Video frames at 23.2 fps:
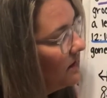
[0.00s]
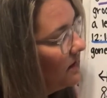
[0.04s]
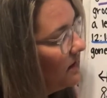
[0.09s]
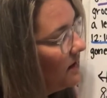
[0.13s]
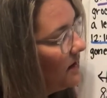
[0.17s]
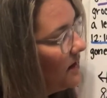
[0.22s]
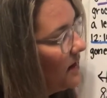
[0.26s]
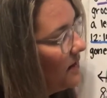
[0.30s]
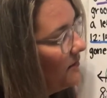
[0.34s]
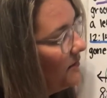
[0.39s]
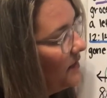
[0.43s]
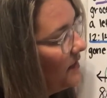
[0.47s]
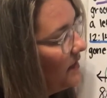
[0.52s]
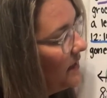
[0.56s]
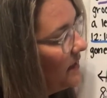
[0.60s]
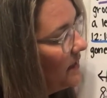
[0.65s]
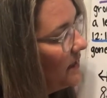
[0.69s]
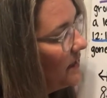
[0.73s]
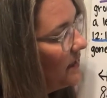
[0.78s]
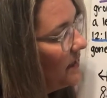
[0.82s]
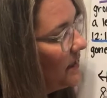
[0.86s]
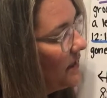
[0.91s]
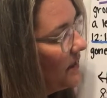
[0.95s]
I'm going to
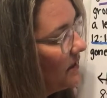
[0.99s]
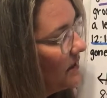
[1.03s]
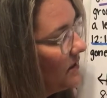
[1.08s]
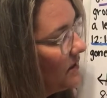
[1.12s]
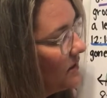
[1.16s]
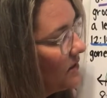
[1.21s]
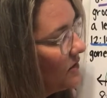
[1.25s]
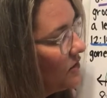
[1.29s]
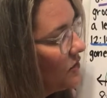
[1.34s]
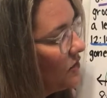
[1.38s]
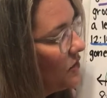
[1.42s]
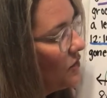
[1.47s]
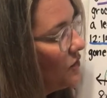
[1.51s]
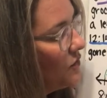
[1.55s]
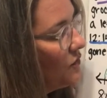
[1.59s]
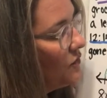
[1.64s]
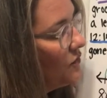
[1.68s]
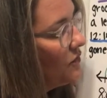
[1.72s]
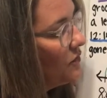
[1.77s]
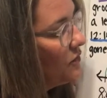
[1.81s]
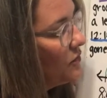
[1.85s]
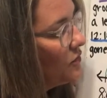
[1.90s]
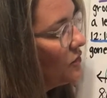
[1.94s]
get
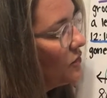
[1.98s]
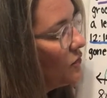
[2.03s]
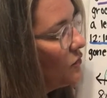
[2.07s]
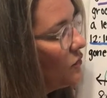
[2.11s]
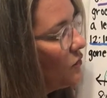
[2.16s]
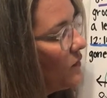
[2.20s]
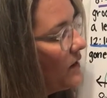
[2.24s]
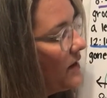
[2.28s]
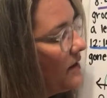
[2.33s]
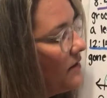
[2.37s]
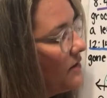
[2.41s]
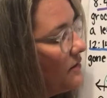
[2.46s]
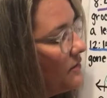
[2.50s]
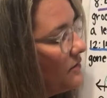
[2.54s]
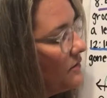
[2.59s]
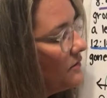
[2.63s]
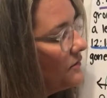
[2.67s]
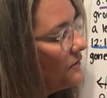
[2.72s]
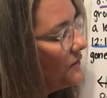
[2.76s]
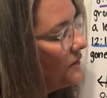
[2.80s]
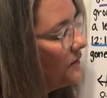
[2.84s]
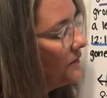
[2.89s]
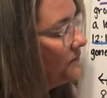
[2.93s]
to
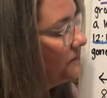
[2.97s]
12.